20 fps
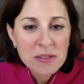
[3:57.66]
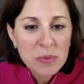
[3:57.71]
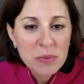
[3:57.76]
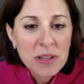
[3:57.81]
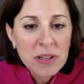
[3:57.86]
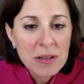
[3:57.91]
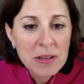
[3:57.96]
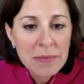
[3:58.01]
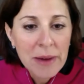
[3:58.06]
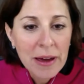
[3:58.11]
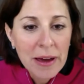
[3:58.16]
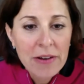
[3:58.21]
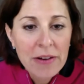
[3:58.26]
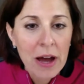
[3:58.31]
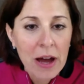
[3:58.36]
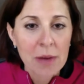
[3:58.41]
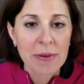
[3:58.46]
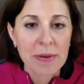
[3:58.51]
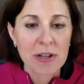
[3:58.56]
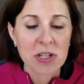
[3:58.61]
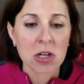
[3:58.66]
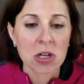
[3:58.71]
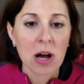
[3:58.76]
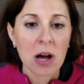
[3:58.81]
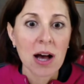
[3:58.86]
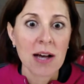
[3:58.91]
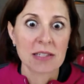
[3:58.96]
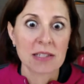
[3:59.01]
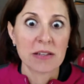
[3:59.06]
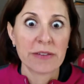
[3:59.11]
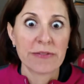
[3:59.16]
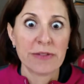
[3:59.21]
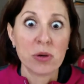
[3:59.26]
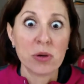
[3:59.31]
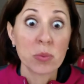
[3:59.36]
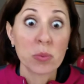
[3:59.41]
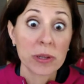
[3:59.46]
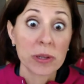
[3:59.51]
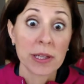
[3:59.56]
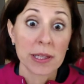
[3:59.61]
really matter how much it costs if you really